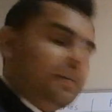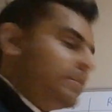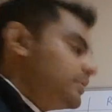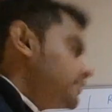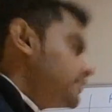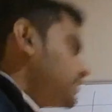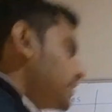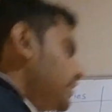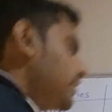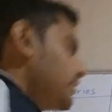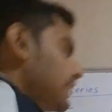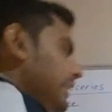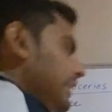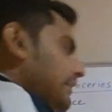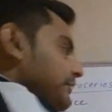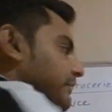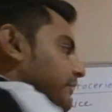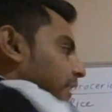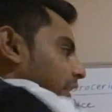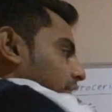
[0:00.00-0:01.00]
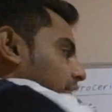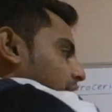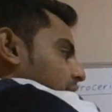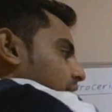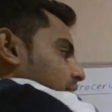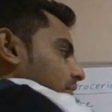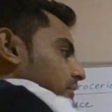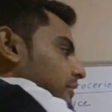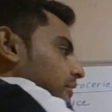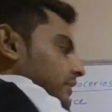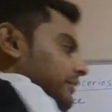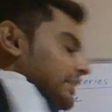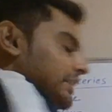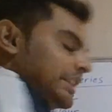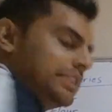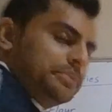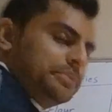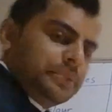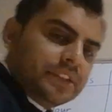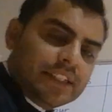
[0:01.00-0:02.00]
So I've rounded all of these
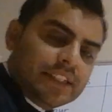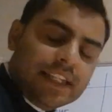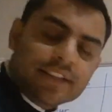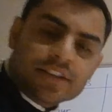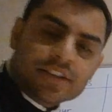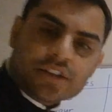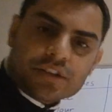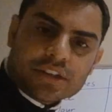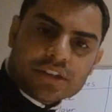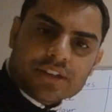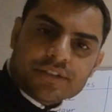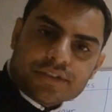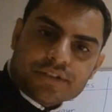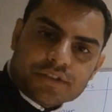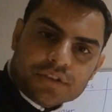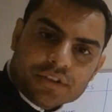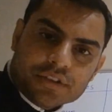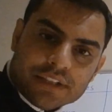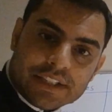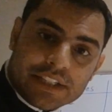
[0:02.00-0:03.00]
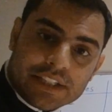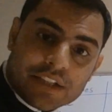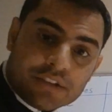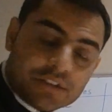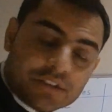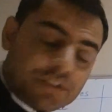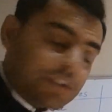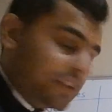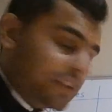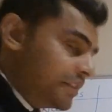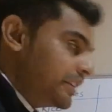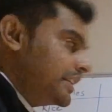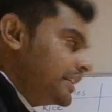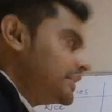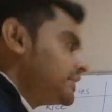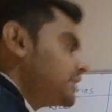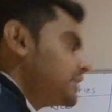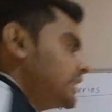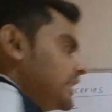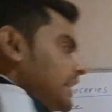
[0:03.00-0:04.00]
percentages to the nearest unit.
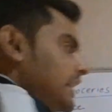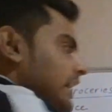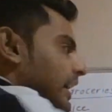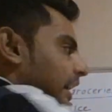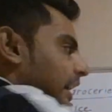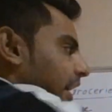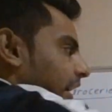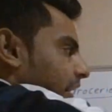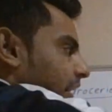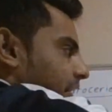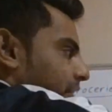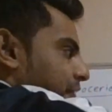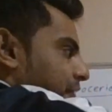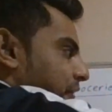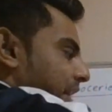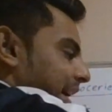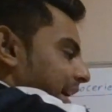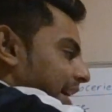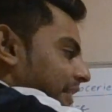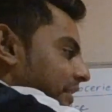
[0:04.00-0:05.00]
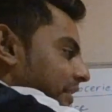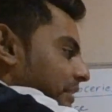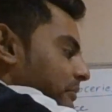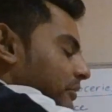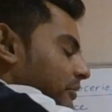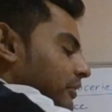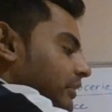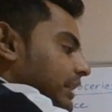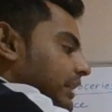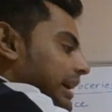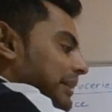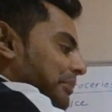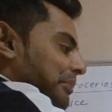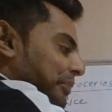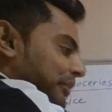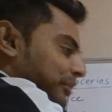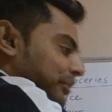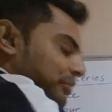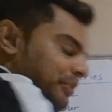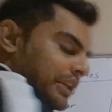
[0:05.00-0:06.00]
and if we add them all
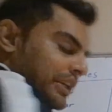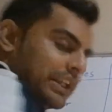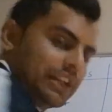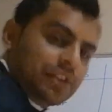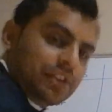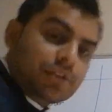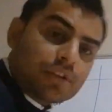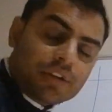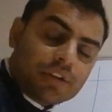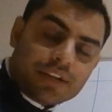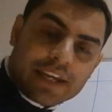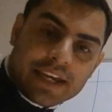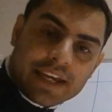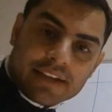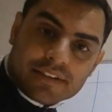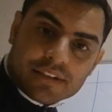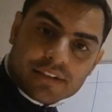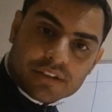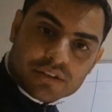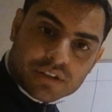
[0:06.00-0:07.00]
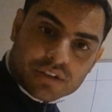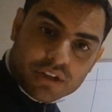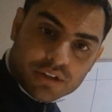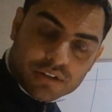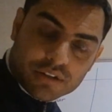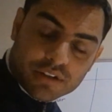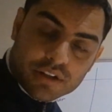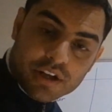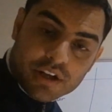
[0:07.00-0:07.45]
up, we should get a total